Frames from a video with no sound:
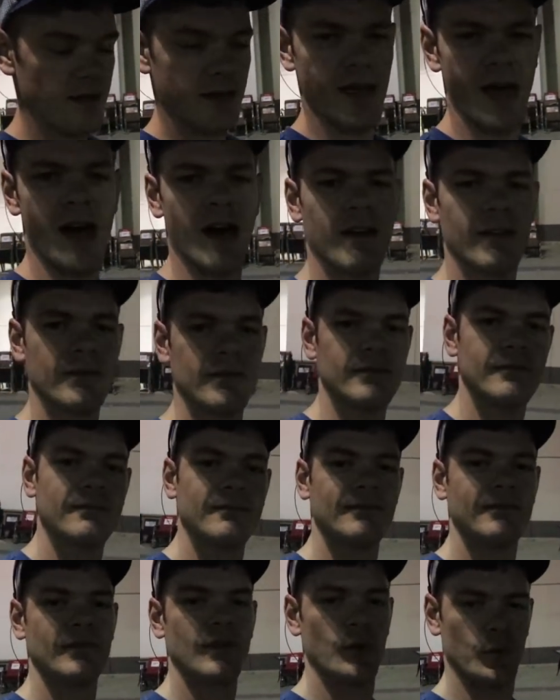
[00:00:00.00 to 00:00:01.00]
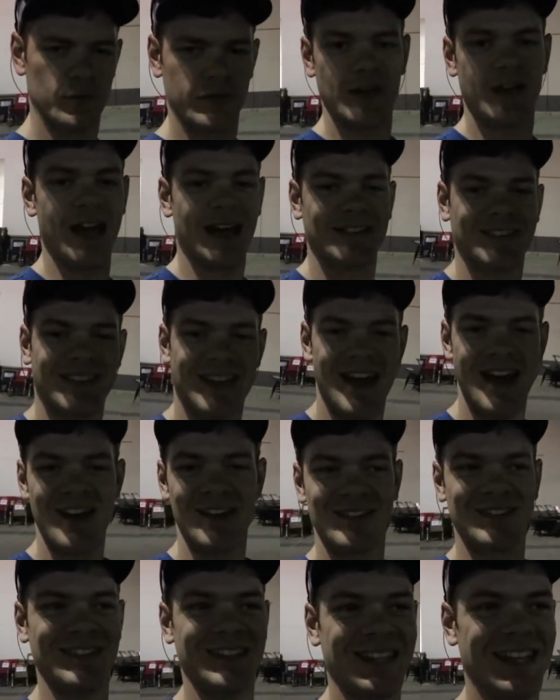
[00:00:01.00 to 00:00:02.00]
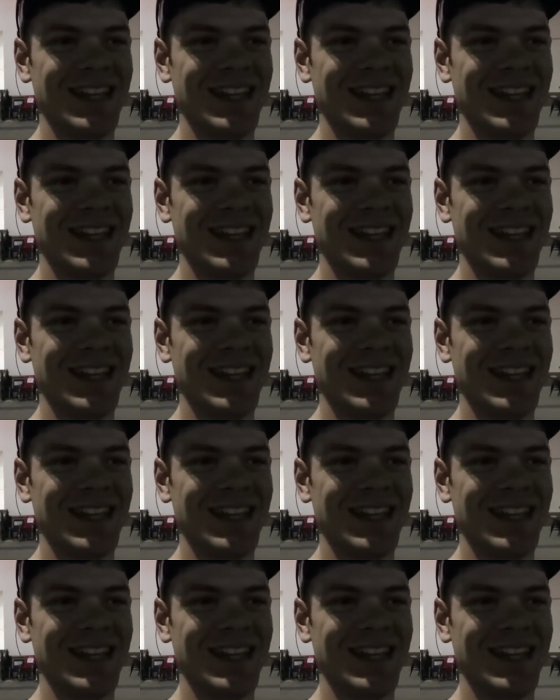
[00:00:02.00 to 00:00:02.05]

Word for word: yeah. See you guys at the house.